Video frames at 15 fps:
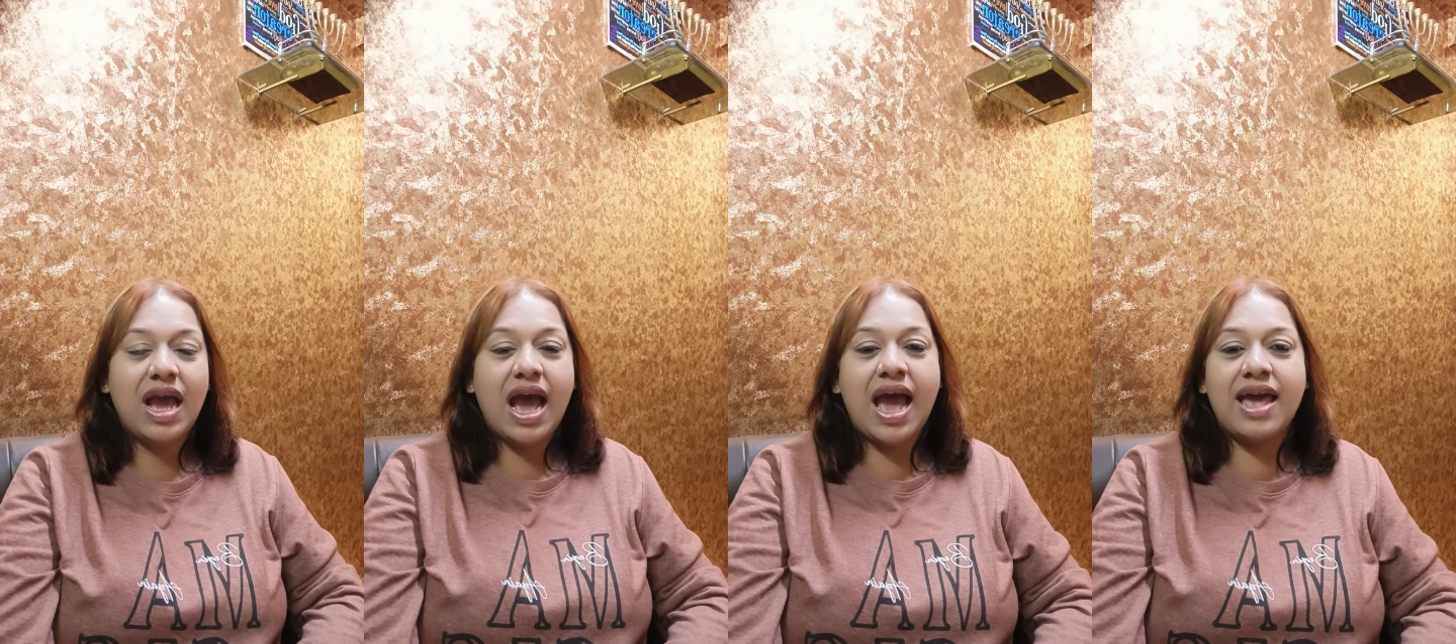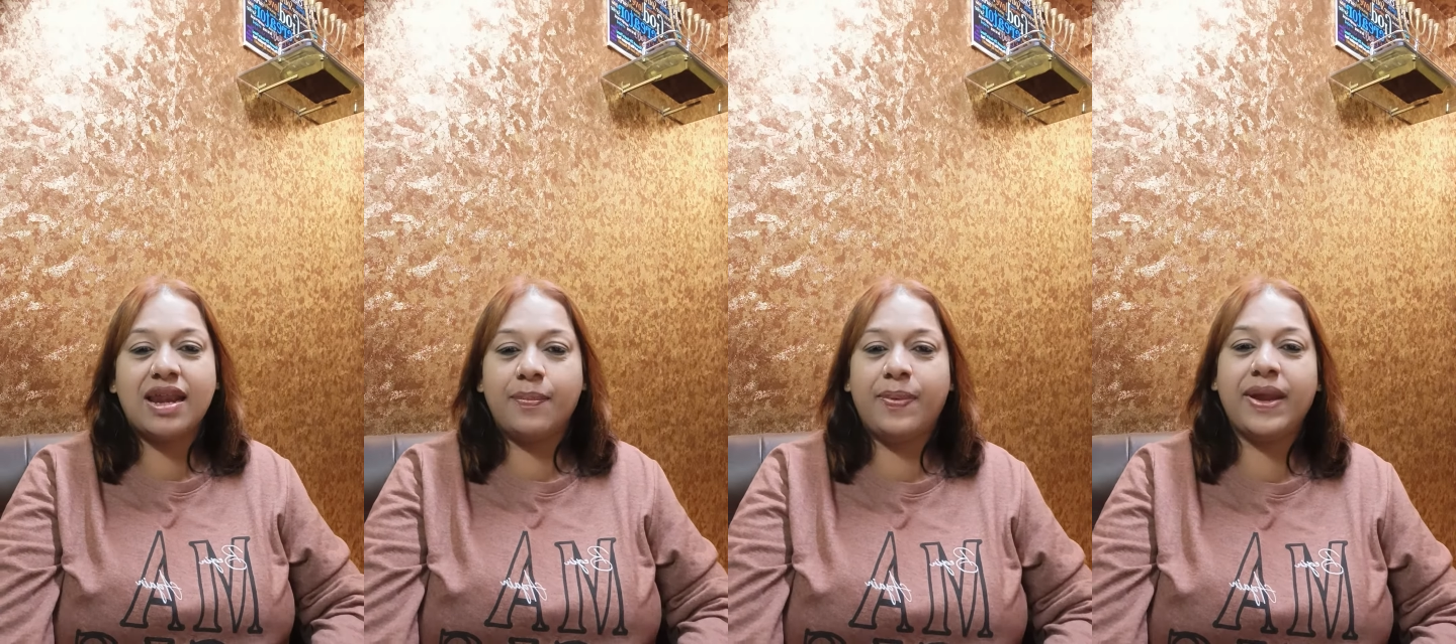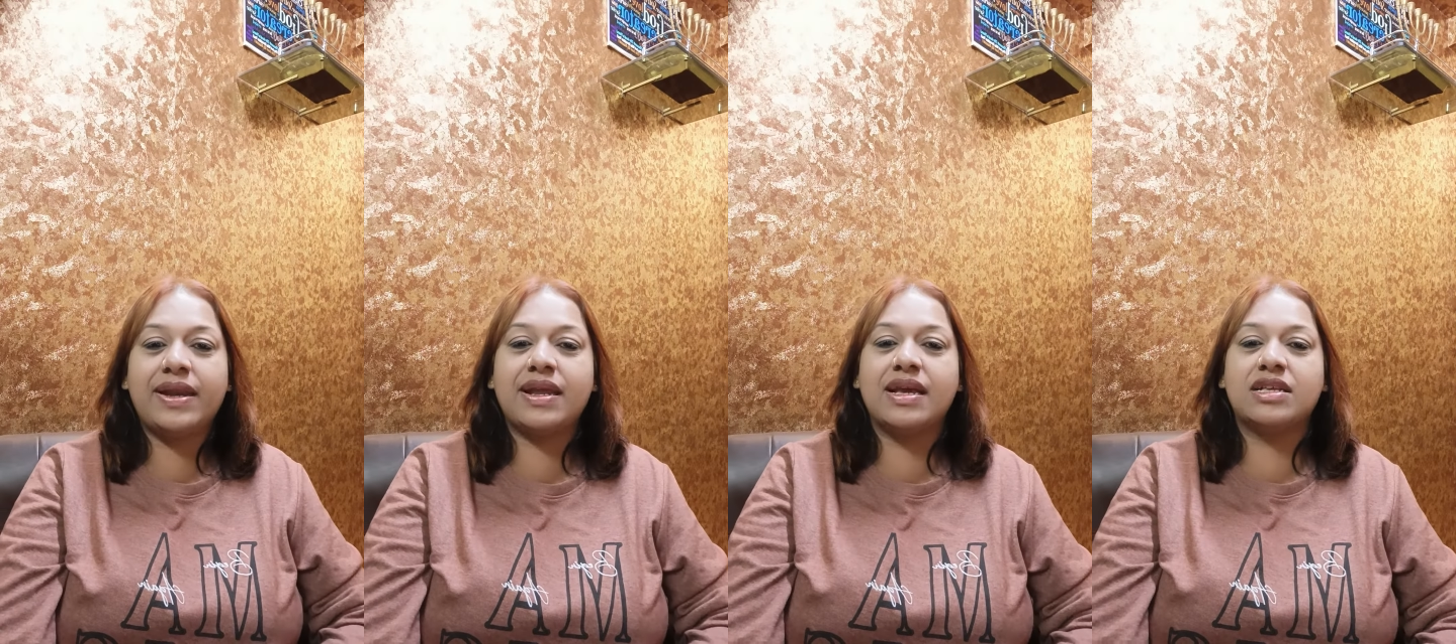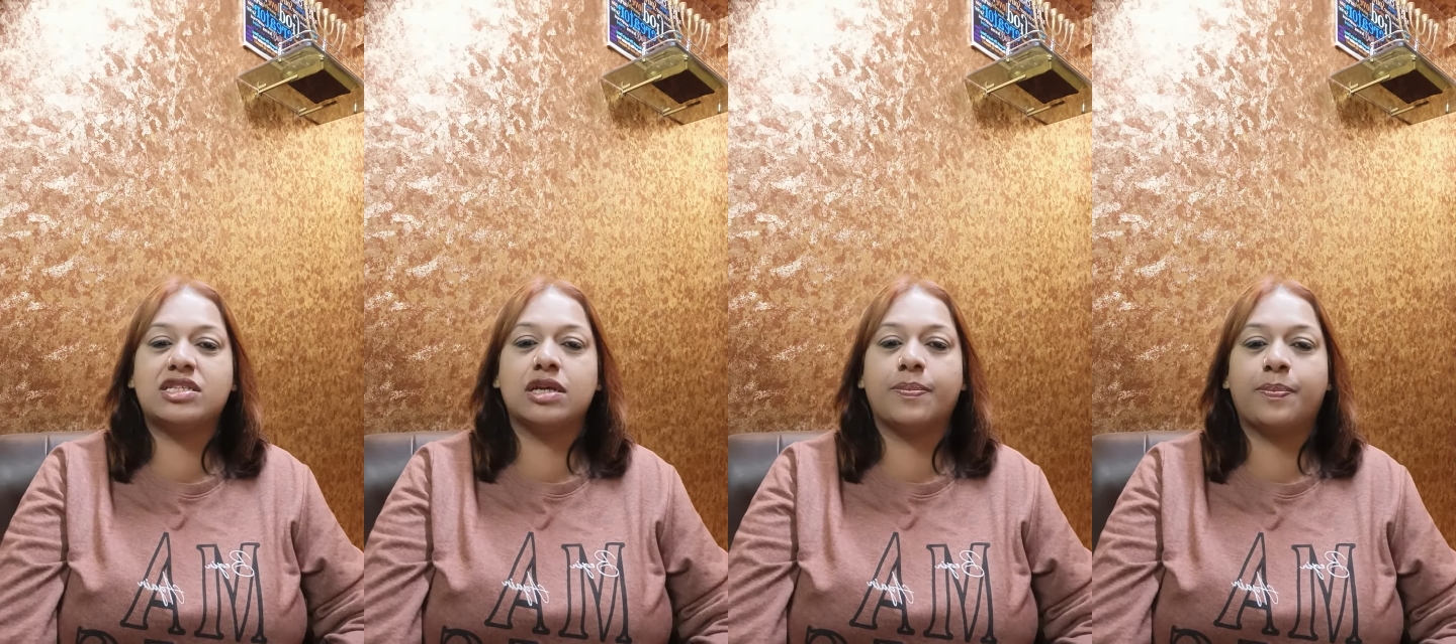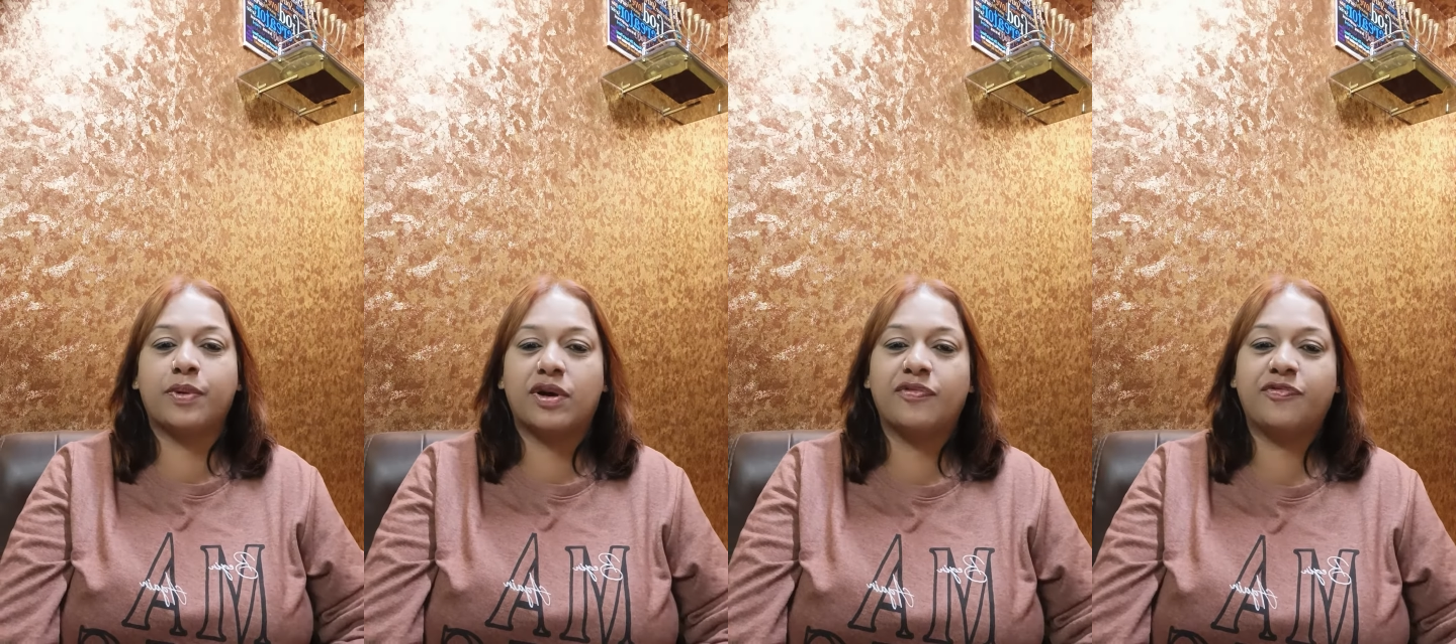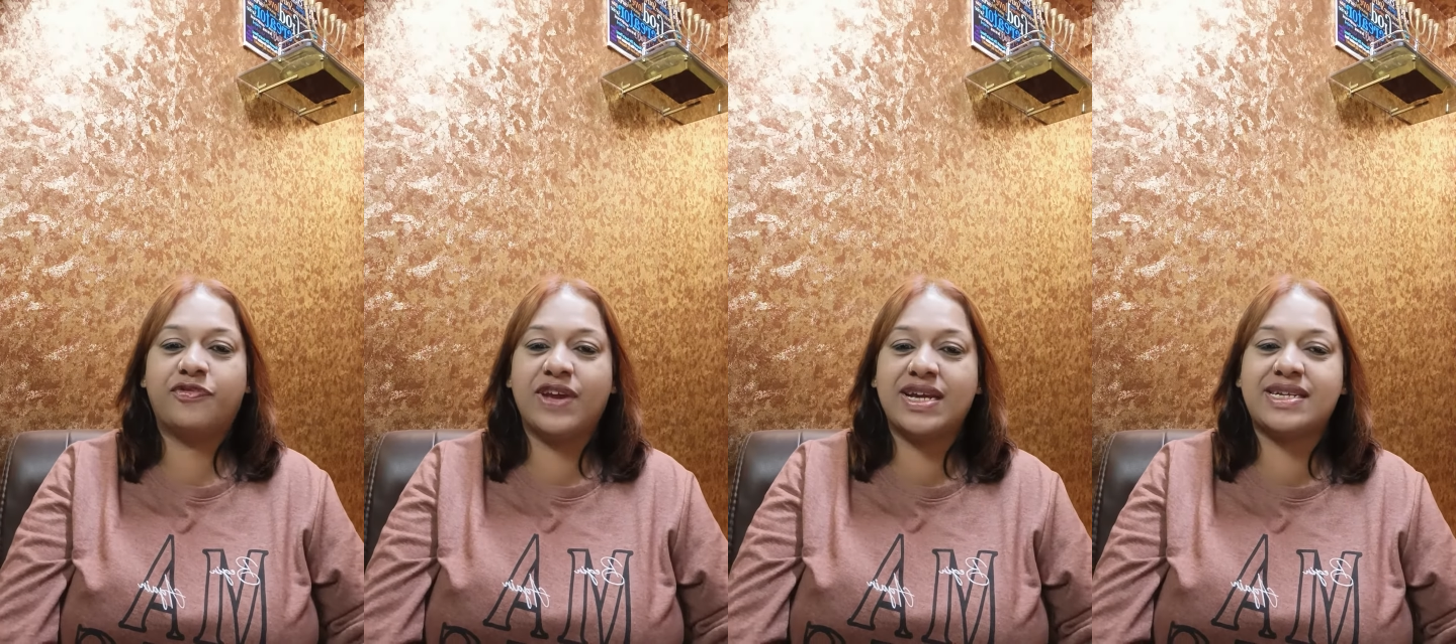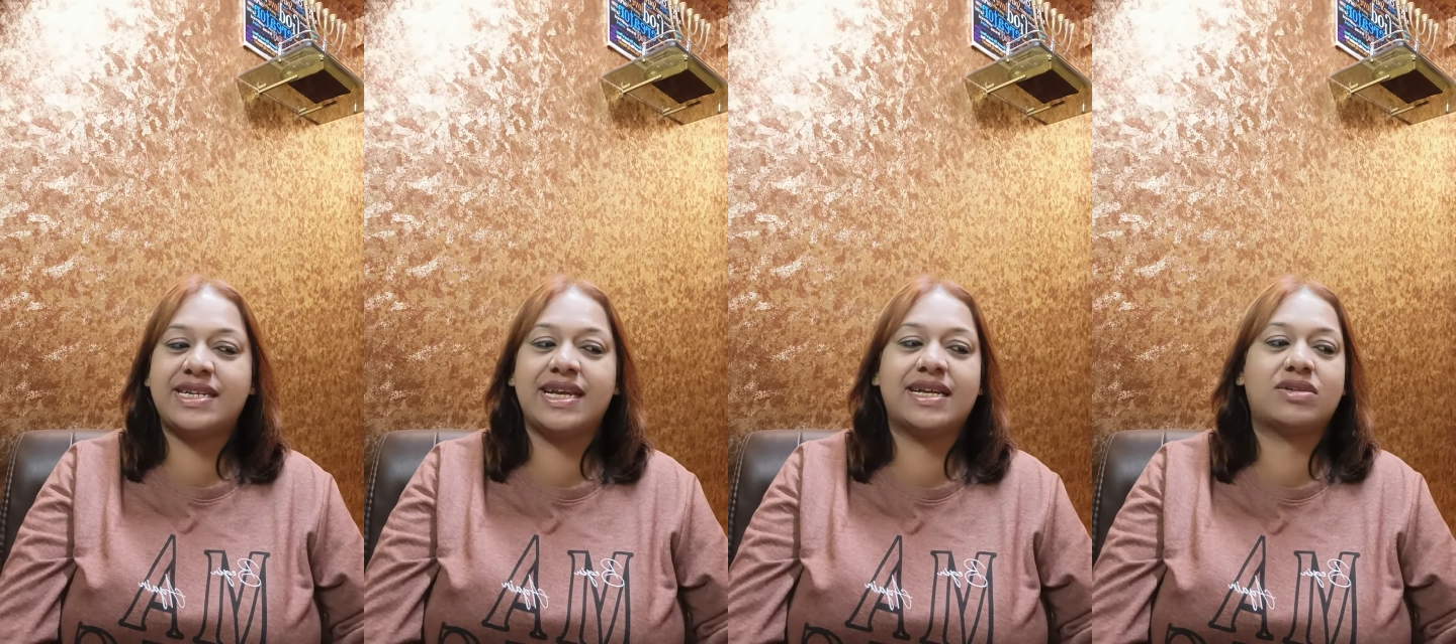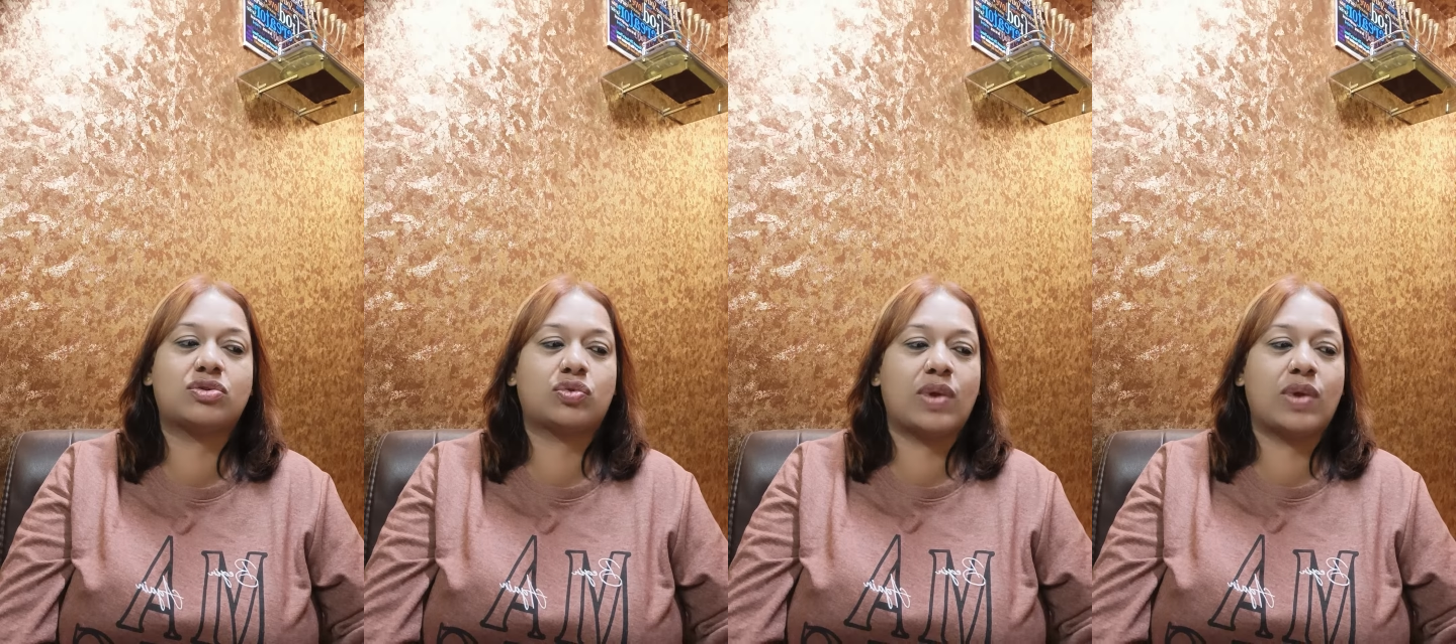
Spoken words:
I repeat, it's a prophetic